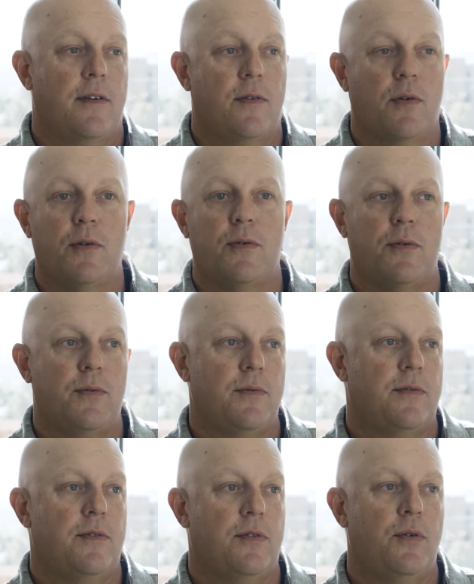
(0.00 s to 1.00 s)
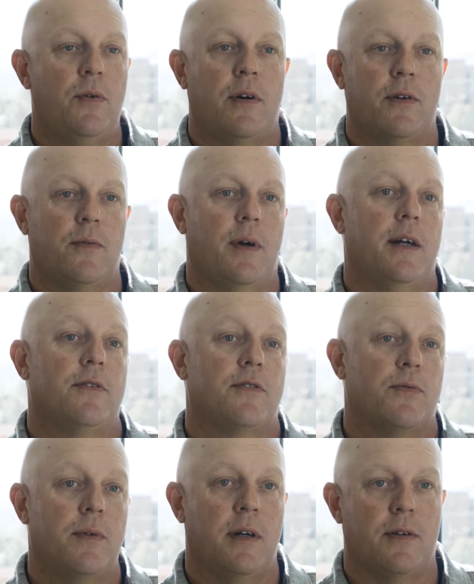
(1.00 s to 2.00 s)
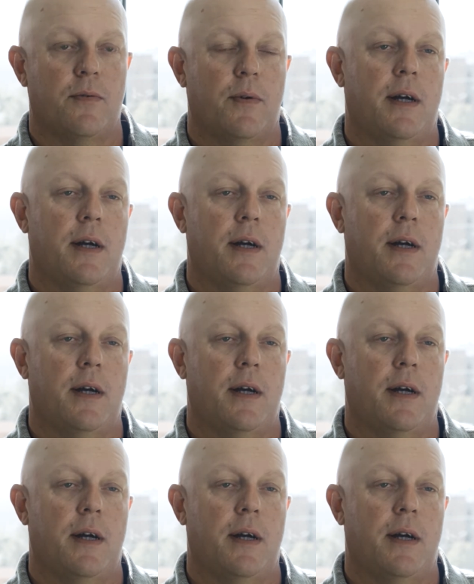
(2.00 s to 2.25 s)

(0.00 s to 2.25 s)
grow to 200 riders, 300